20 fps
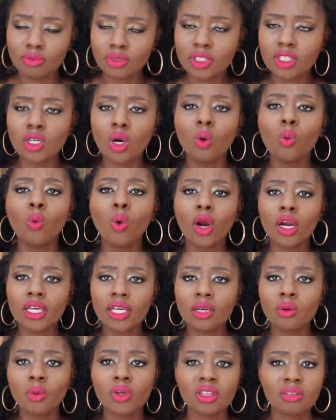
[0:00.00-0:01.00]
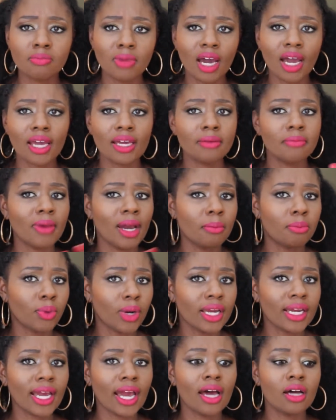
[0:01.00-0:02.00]
you know, working with my
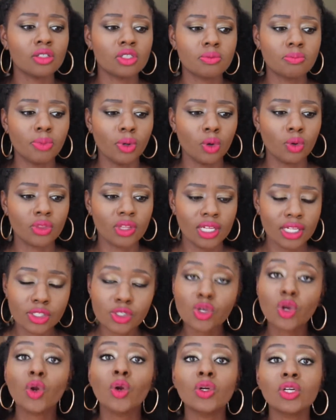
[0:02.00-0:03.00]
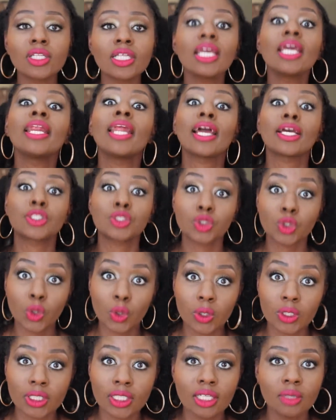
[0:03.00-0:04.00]
breakouts both internally and
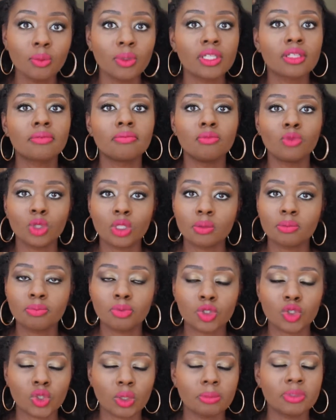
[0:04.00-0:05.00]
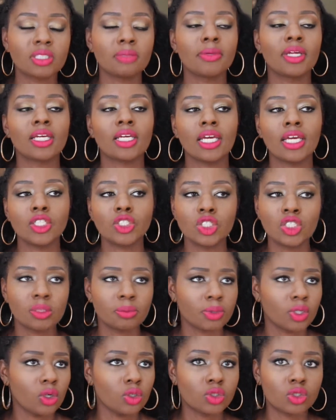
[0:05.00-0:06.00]
externally with prescription medications,
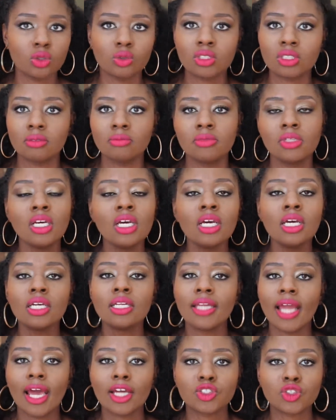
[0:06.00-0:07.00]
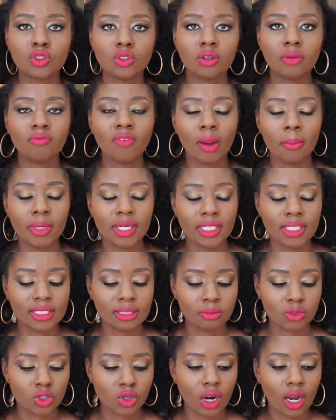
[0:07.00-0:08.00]
but also some natural
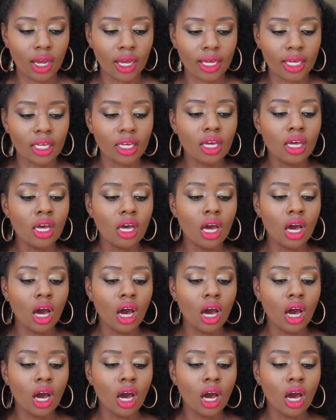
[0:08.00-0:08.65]
remedies I'm trying.